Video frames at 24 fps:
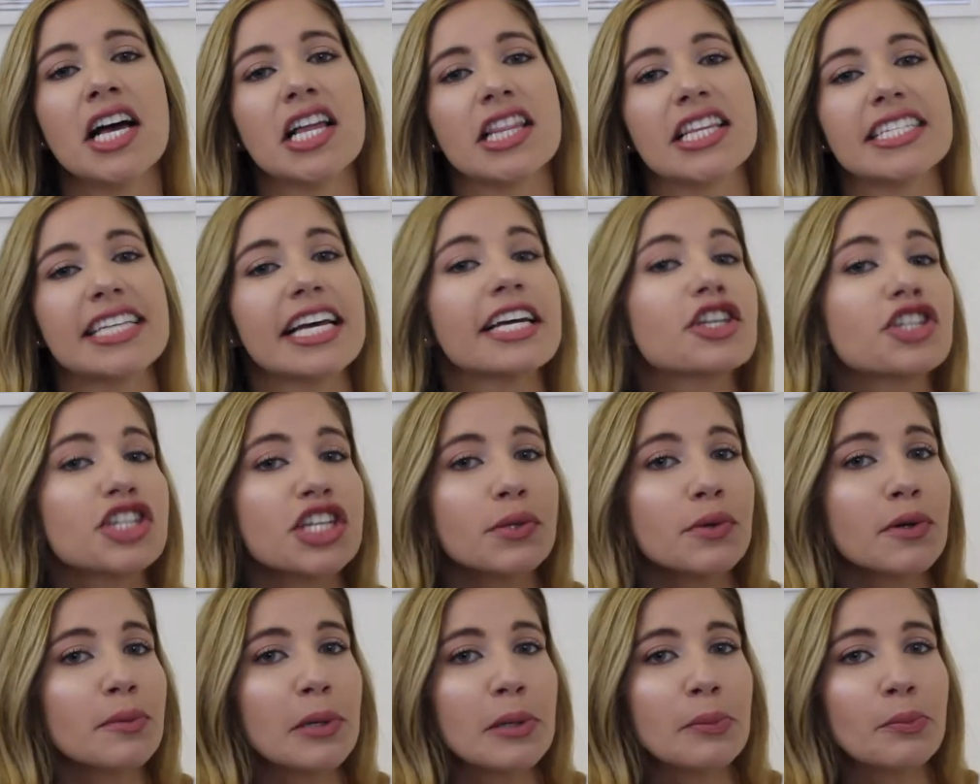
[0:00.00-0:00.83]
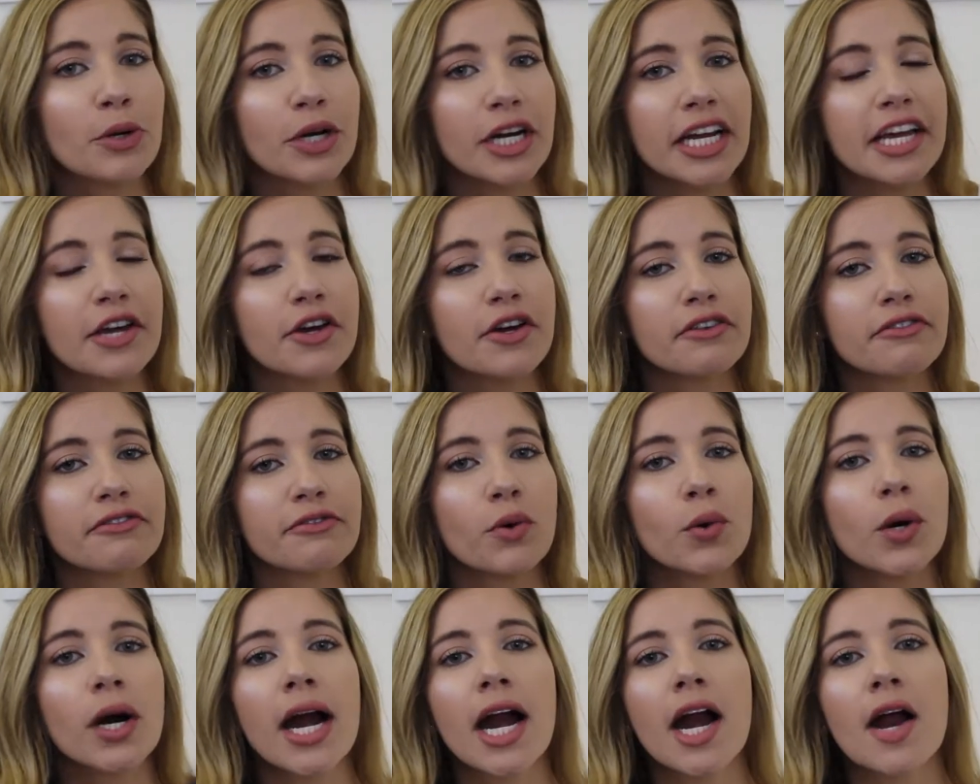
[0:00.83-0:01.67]
this actually would be pretty good
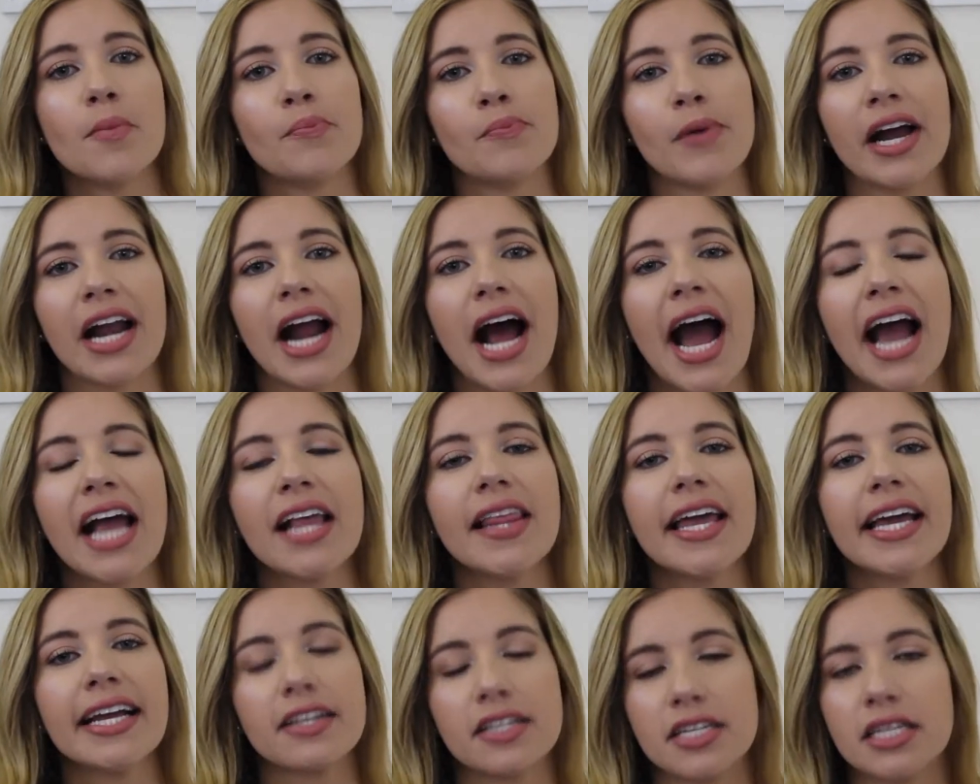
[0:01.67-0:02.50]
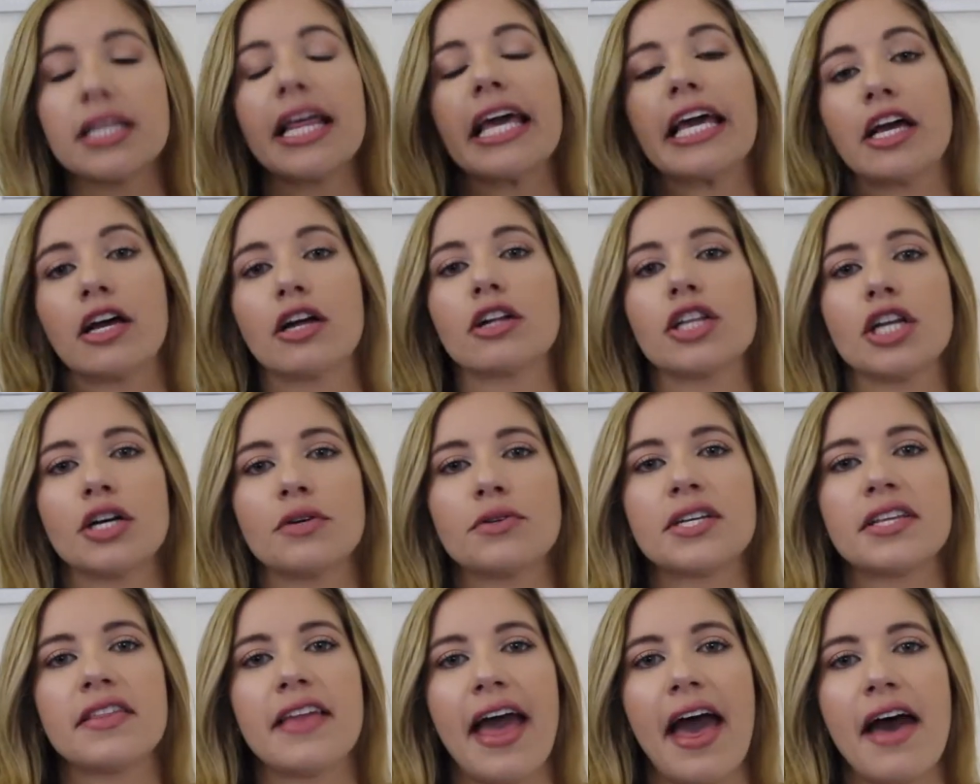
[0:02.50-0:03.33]
for, but I like to like glow
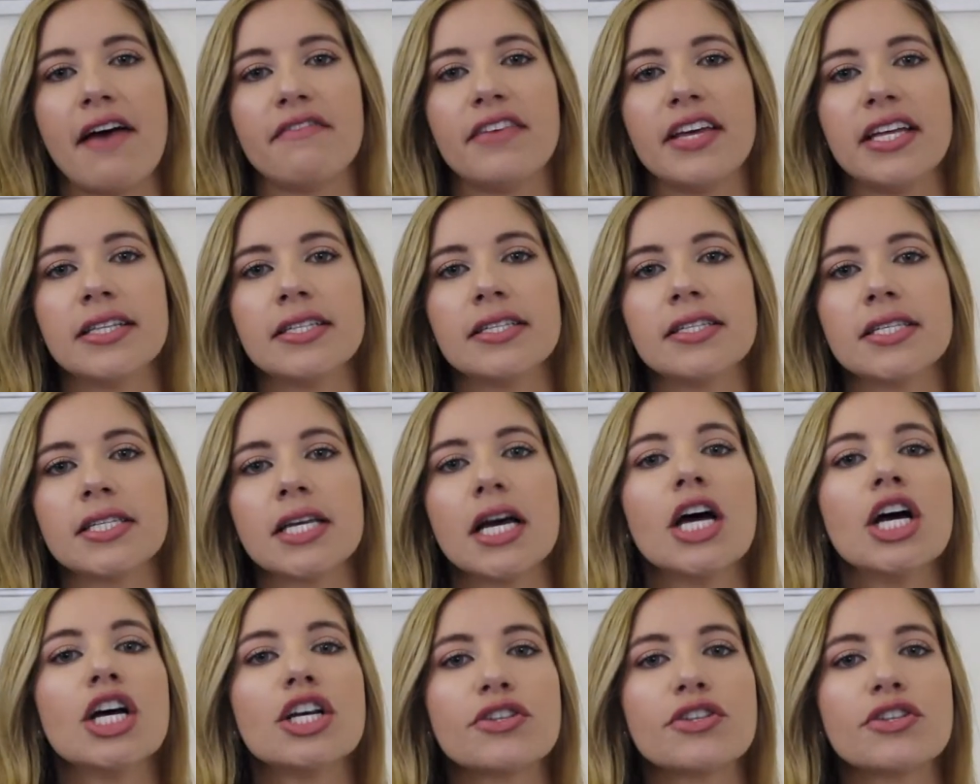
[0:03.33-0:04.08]
to the heavens,